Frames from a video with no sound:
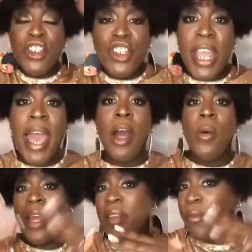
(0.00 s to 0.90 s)
gel
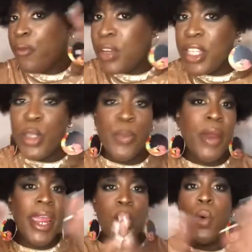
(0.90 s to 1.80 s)
and free
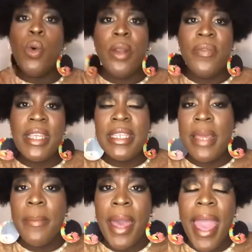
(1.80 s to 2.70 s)
spray and all of this
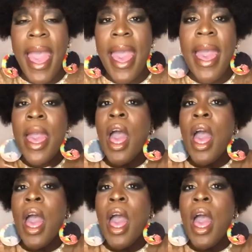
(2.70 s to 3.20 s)
in my hair.